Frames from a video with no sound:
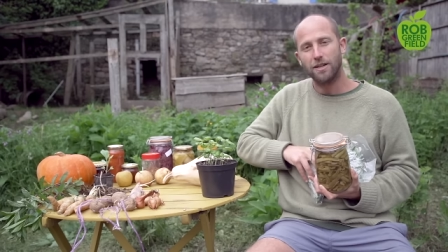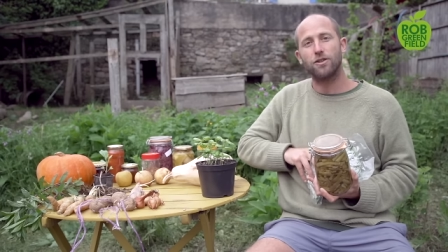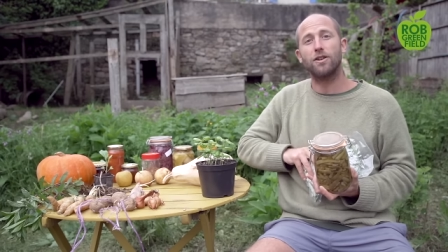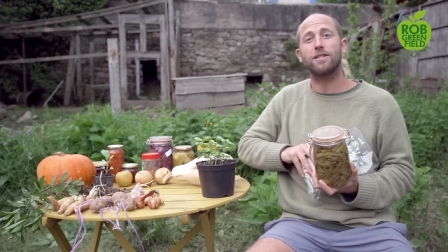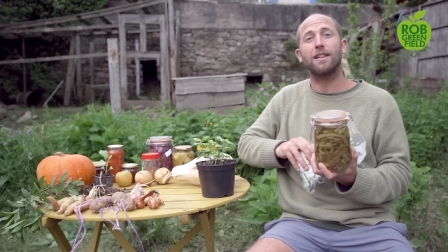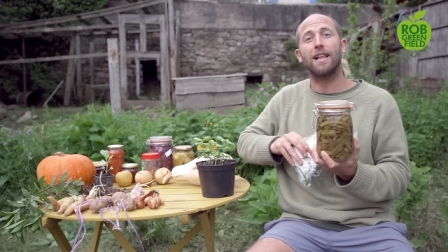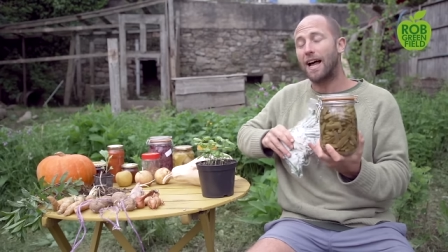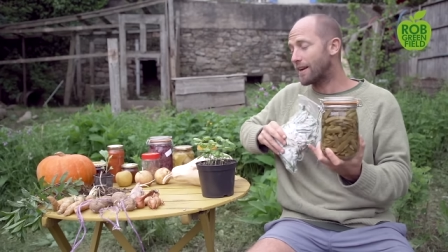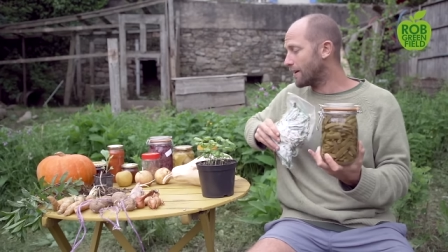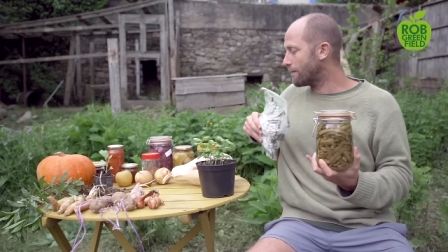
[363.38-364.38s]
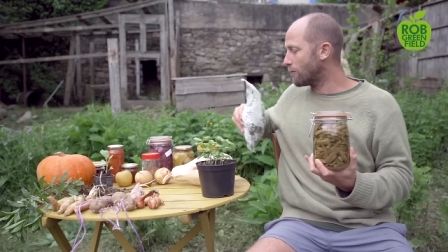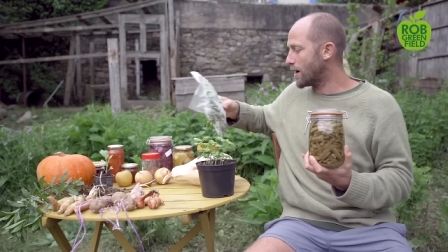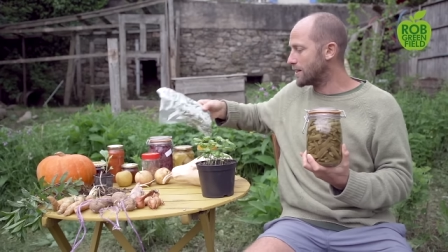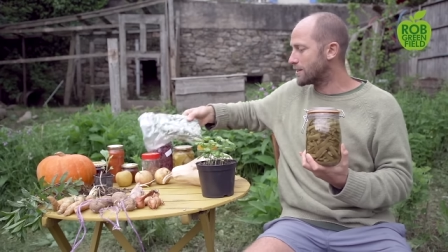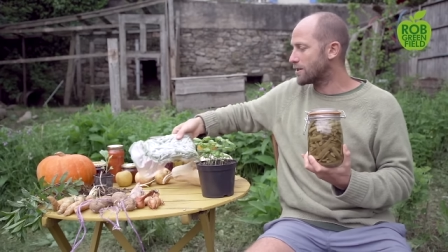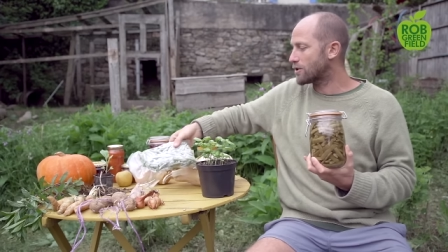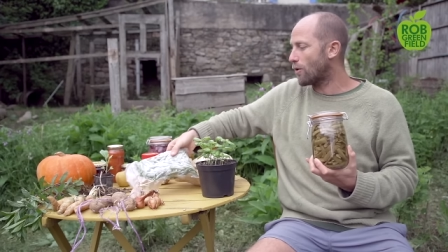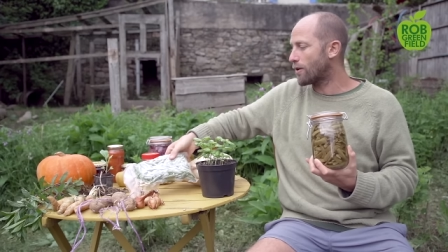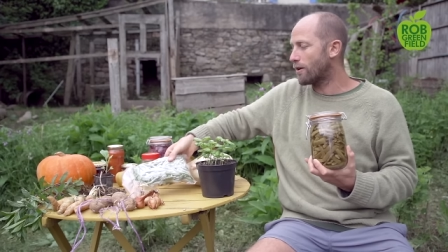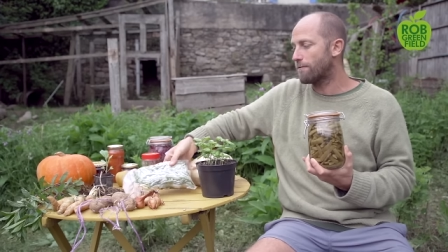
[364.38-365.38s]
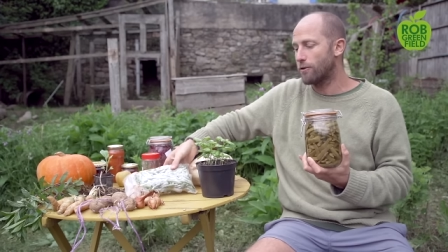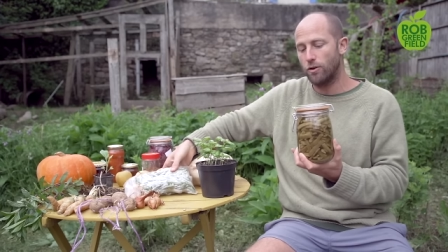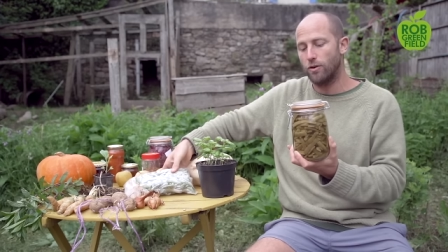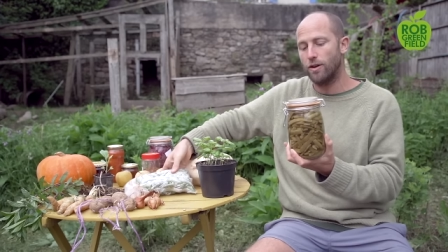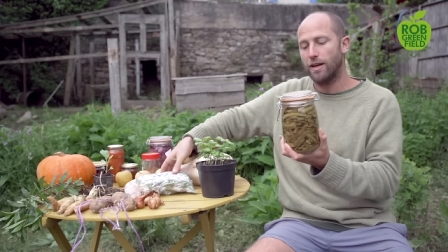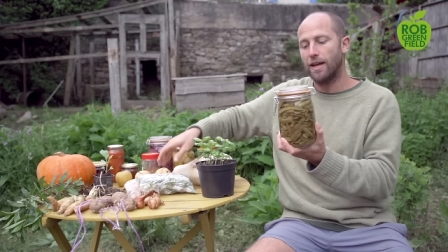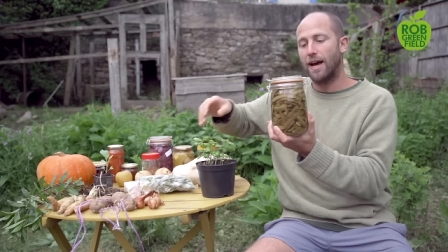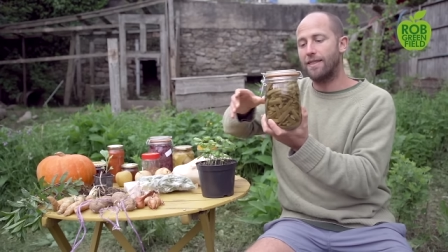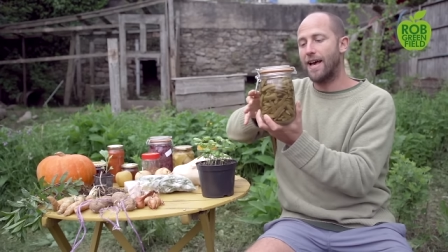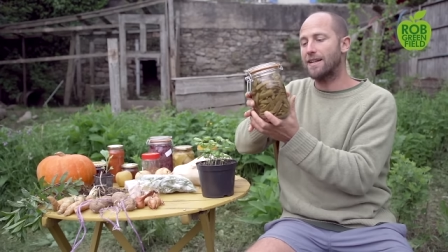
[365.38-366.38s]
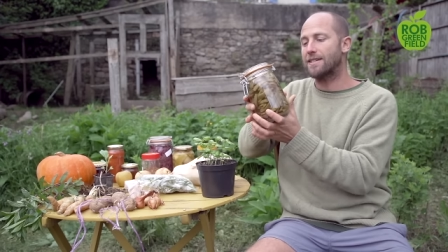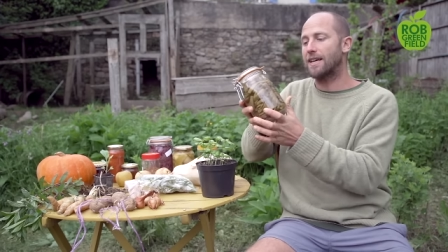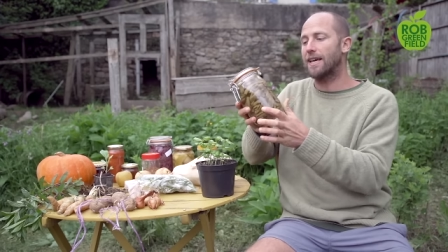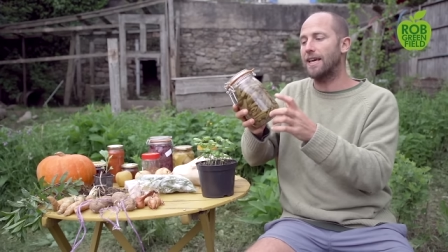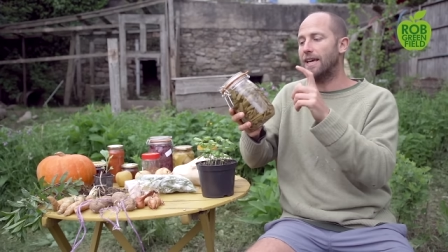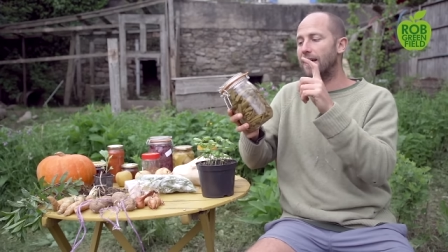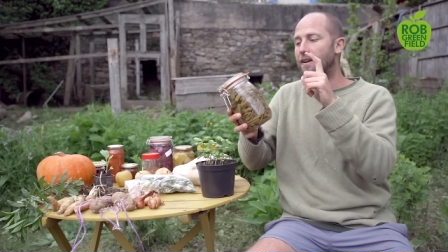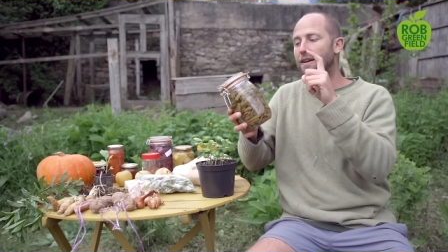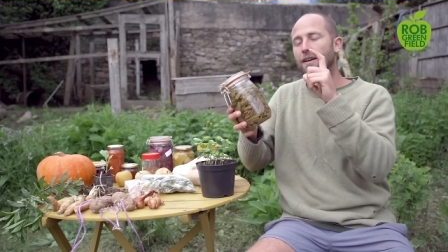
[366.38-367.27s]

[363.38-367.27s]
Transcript: So there's a lot of different ways to store your food, and that's the key.